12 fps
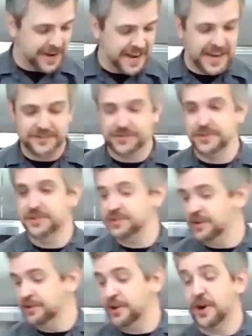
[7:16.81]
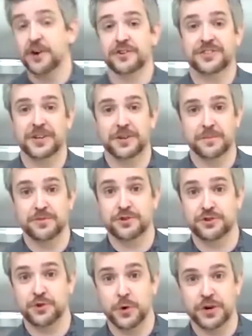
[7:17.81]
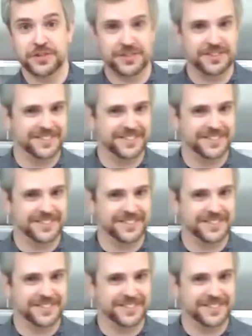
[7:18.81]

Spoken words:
answers are seldom short.